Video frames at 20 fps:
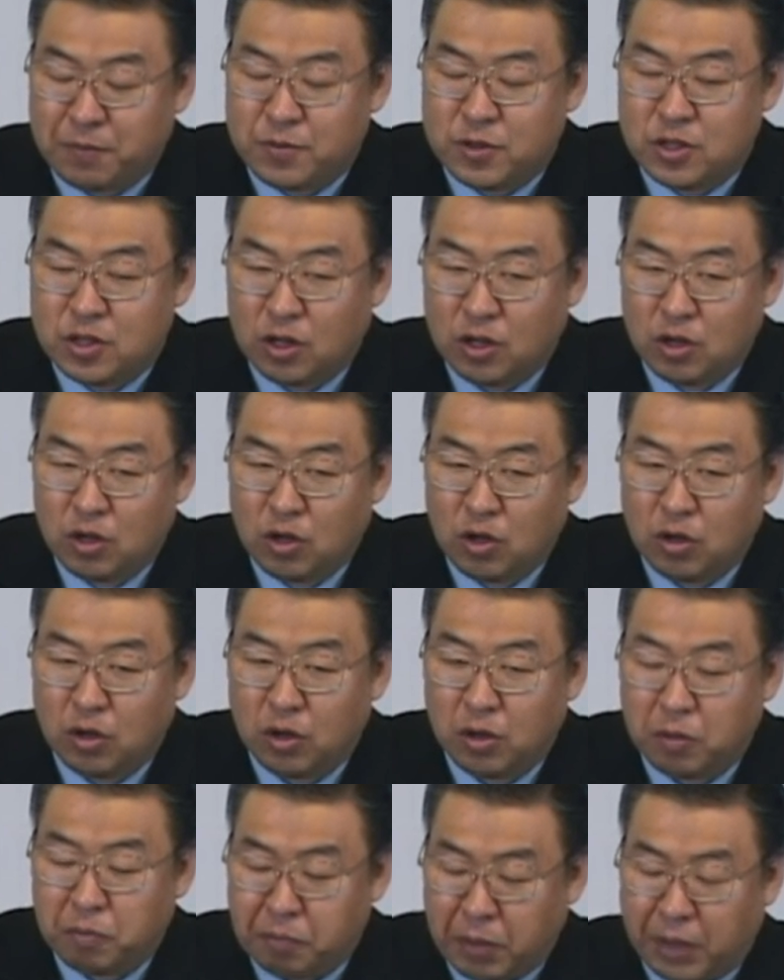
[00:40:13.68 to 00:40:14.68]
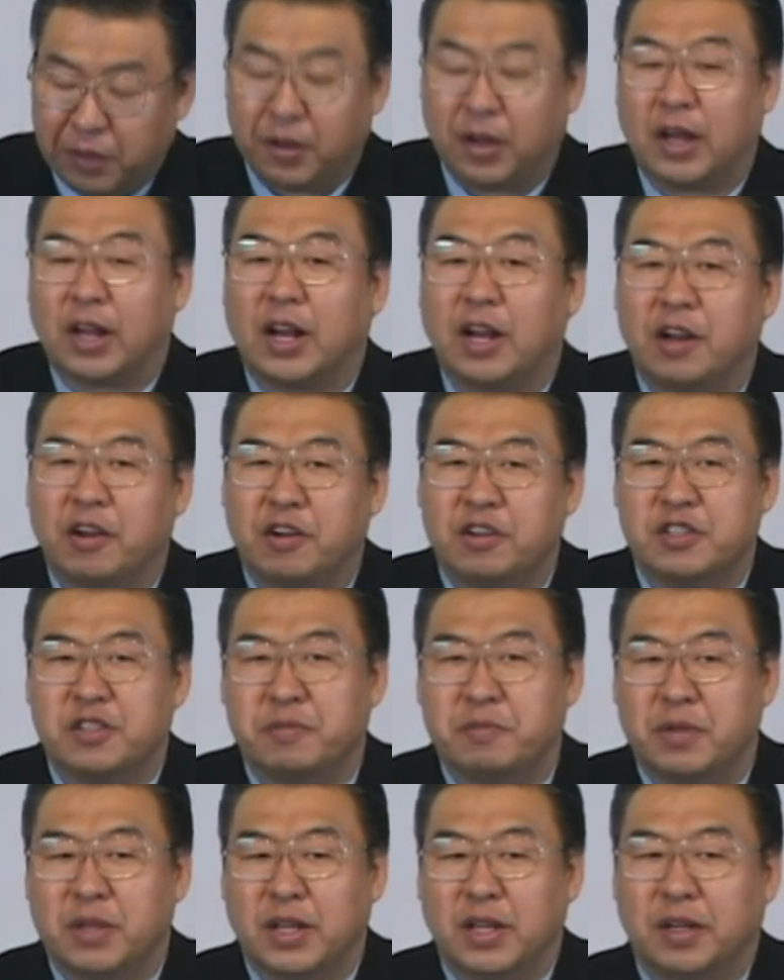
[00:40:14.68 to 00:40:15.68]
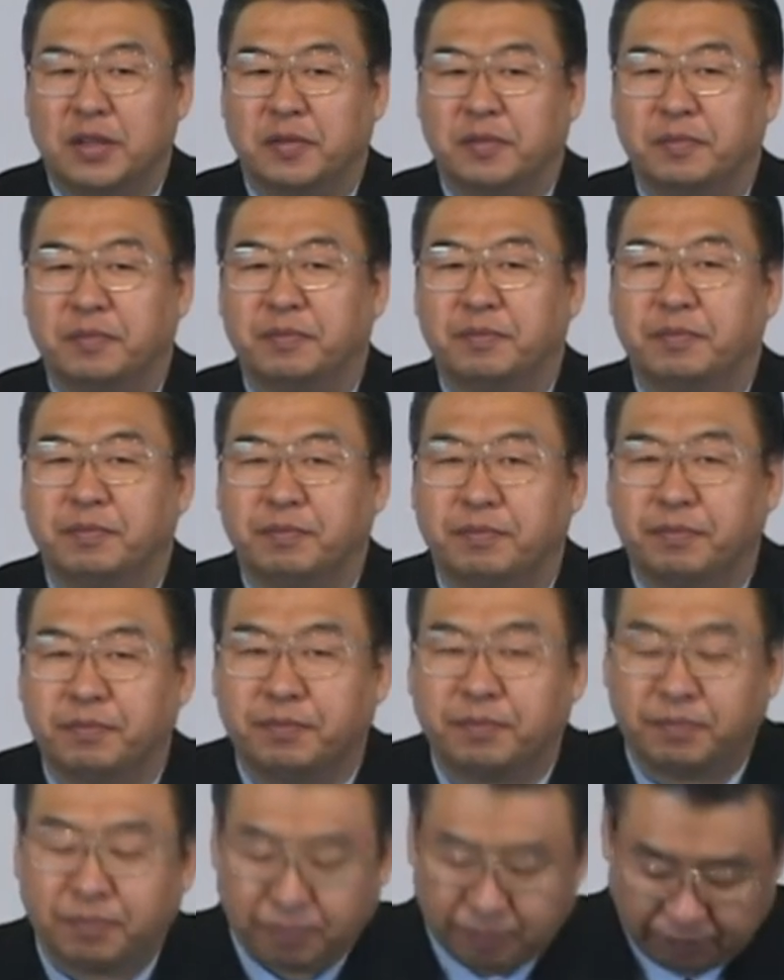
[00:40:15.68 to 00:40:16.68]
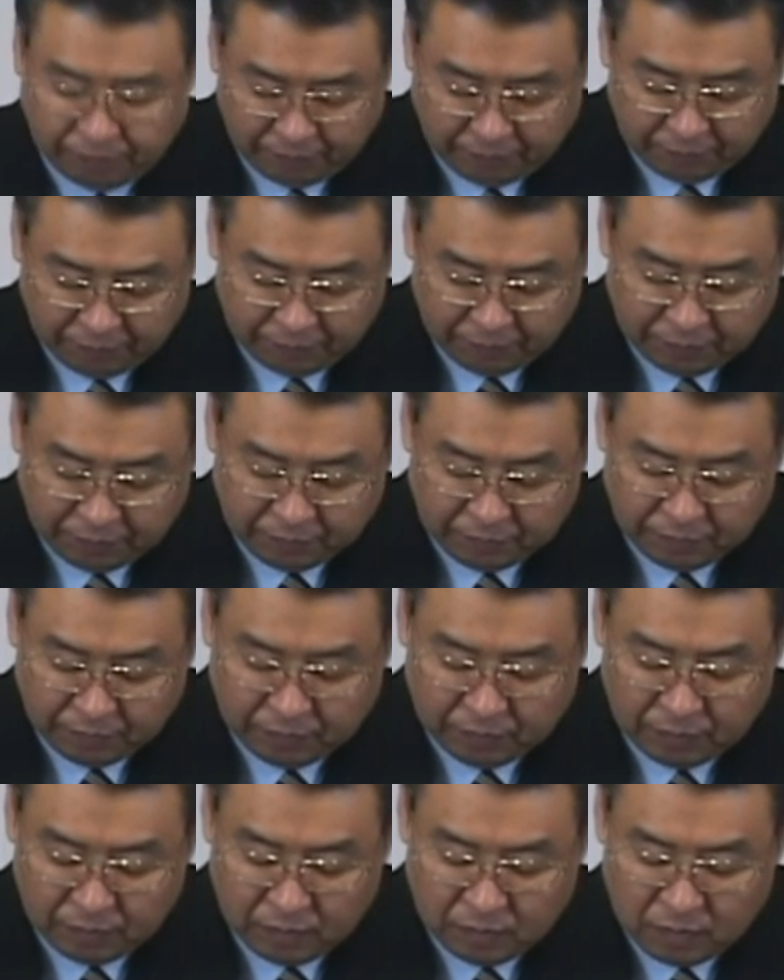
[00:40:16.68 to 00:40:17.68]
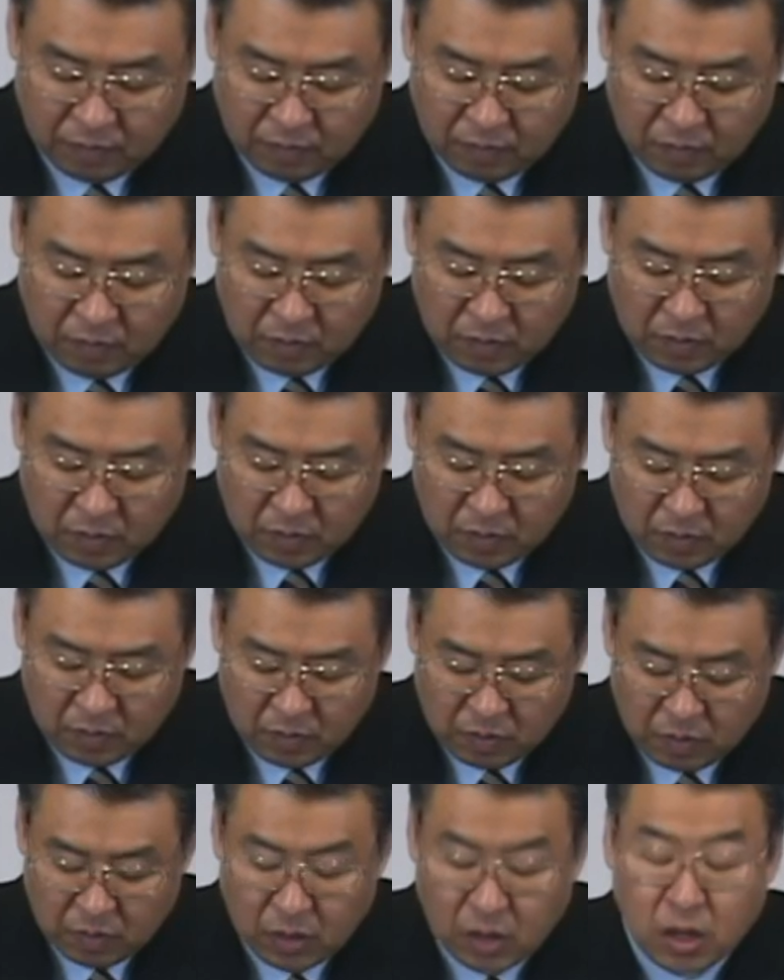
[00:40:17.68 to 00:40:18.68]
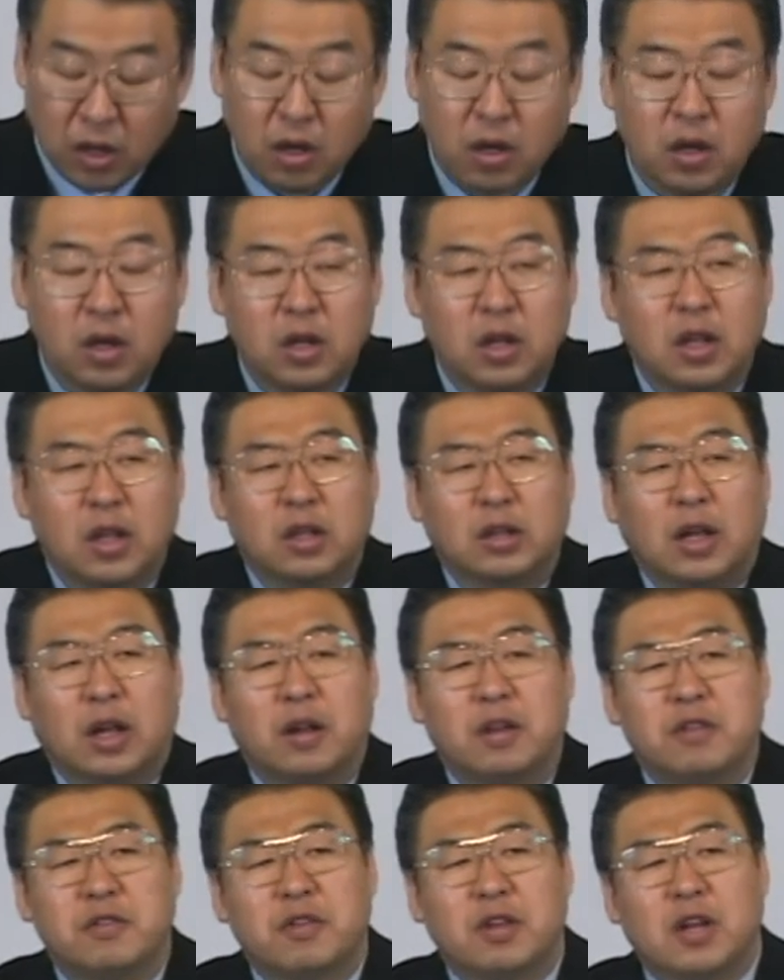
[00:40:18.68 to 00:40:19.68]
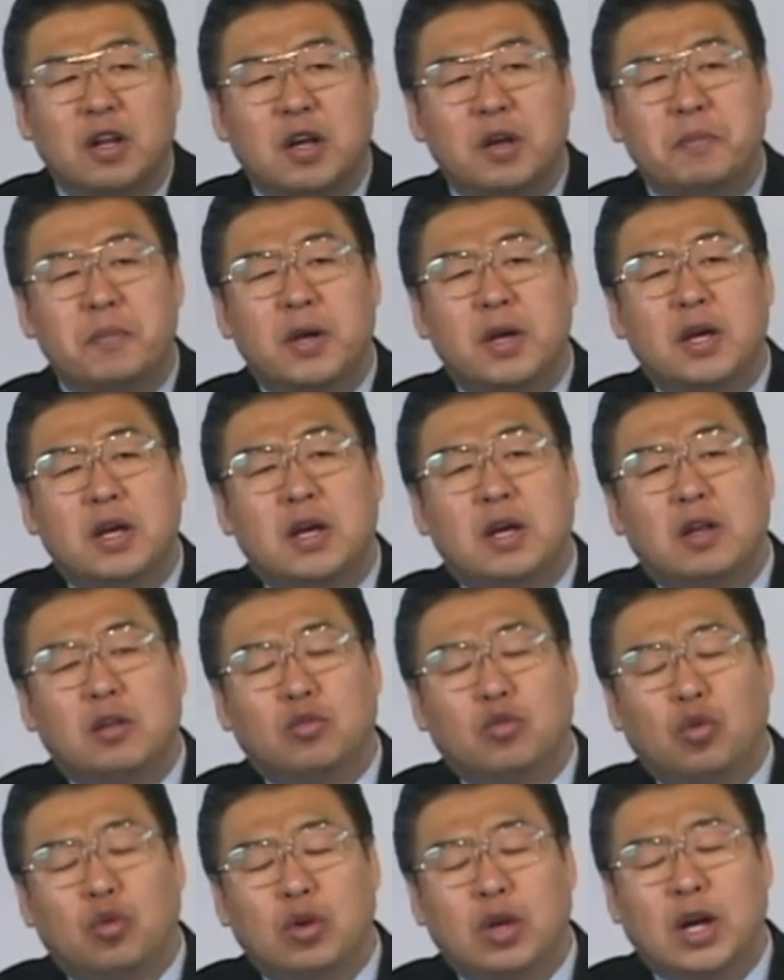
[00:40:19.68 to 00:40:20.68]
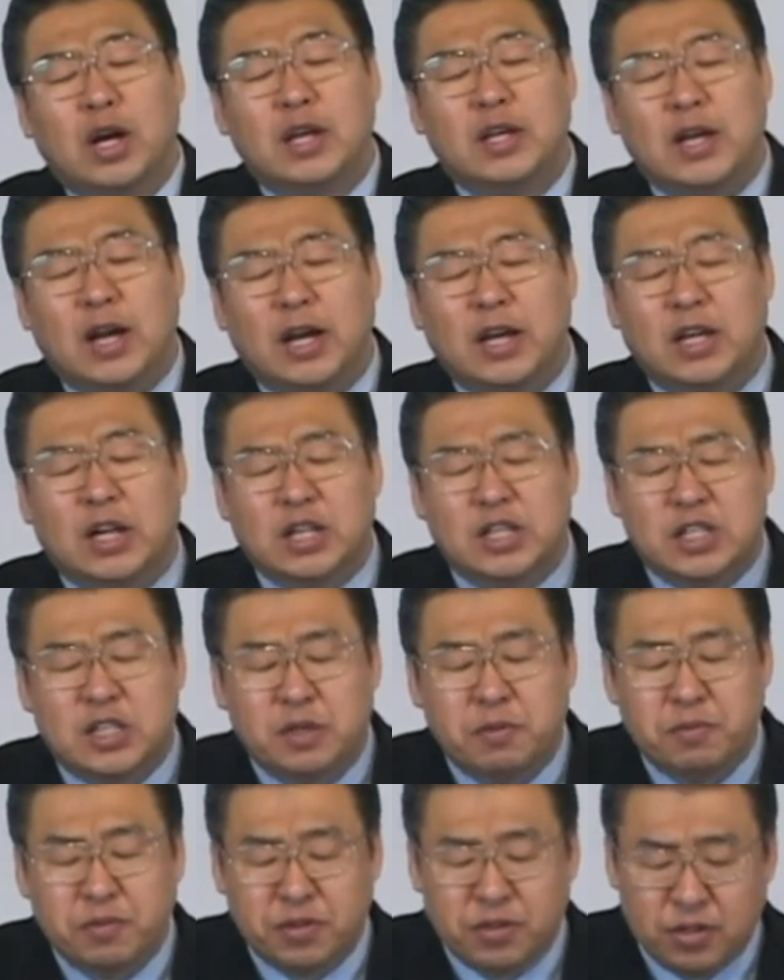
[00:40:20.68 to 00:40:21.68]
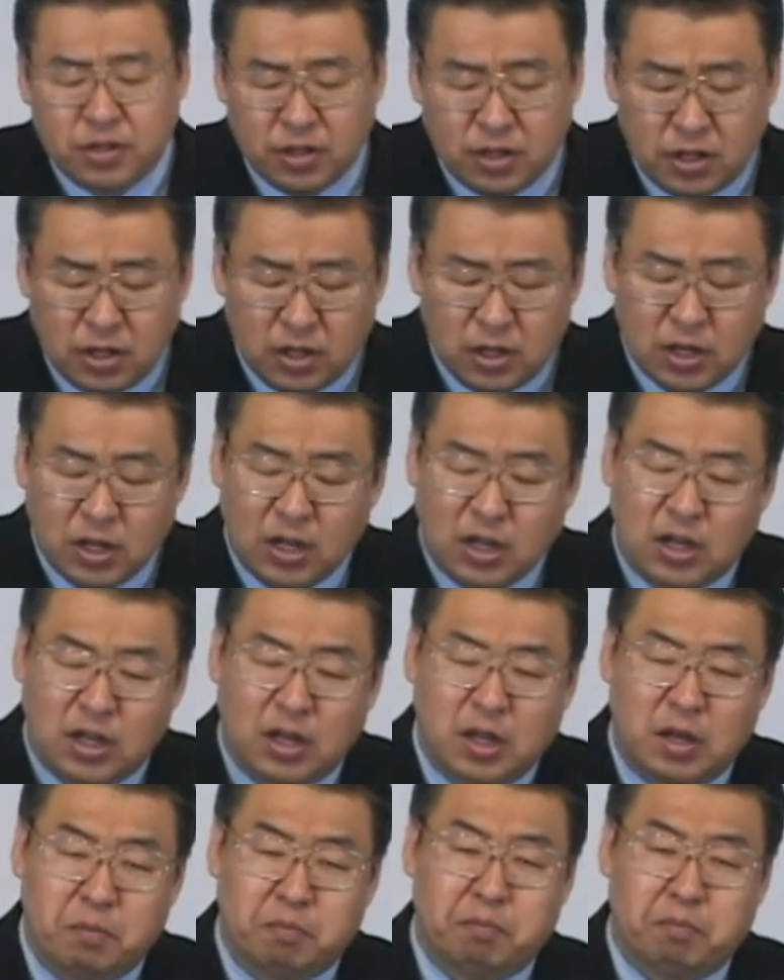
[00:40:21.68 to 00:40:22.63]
If a man took something from his neighbor as a pledge, he was to return it to him.